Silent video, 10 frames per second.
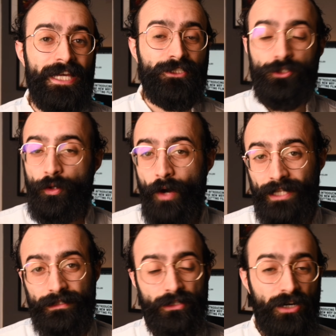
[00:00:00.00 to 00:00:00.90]
and you know I
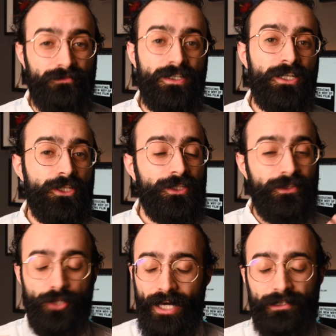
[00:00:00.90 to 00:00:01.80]
love
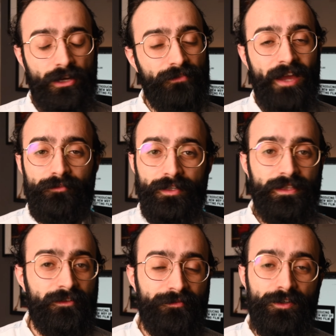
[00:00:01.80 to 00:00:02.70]
I love
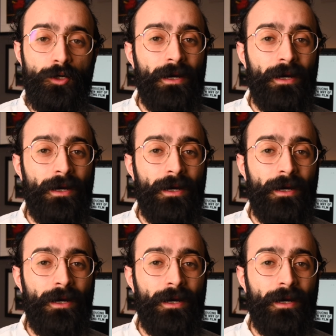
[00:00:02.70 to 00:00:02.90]
everything film.